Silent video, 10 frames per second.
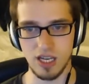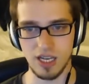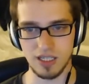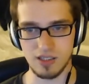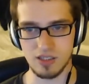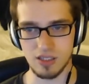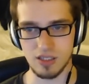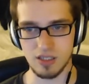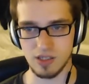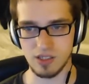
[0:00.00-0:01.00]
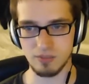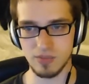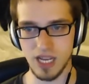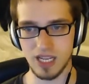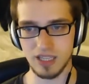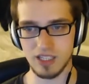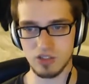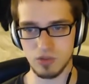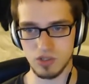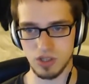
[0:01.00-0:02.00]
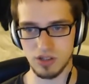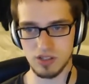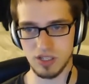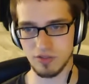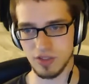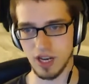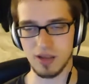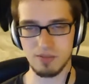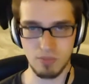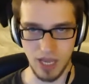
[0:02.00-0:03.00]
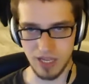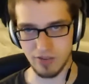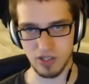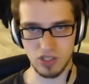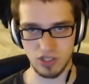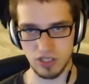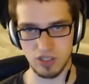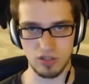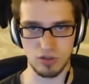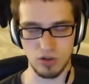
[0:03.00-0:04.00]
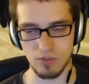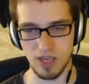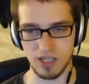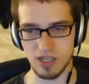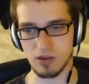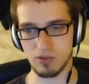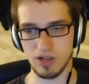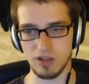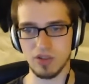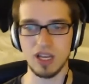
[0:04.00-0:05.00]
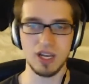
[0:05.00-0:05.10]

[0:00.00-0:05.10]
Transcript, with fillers: I can see my someday list, which is all the stuff that I may eventually do or may get rid of.